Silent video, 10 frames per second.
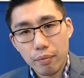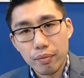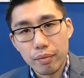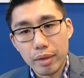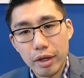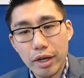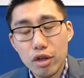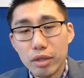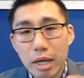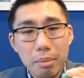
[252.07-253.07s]
You can use
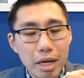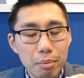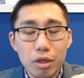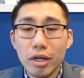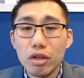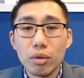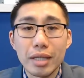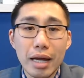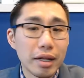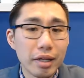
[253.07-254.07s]
M and M's, you can use
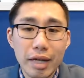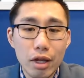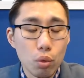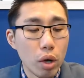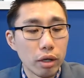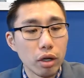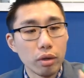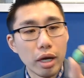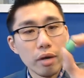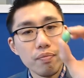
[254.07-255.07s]
anything that you want, okay?
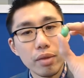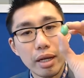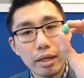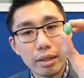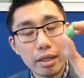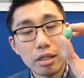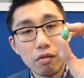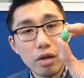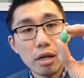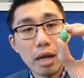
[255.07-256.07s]
This
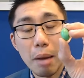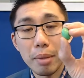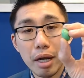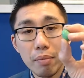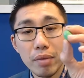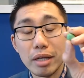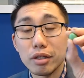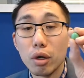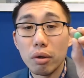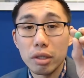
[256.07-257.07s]
green M and M is going
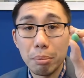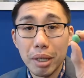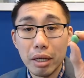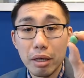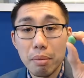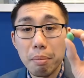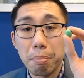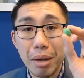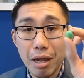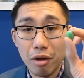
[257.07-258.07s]
to be
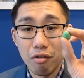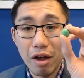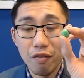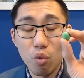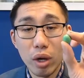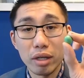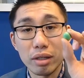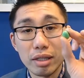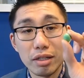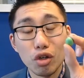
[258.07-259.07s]
paragraph one. This is
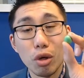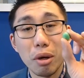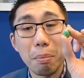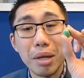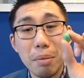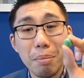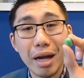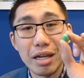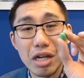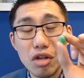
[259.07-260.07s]
going to be my
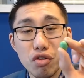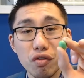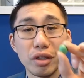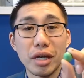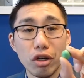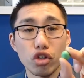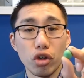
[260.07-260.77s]
introduction.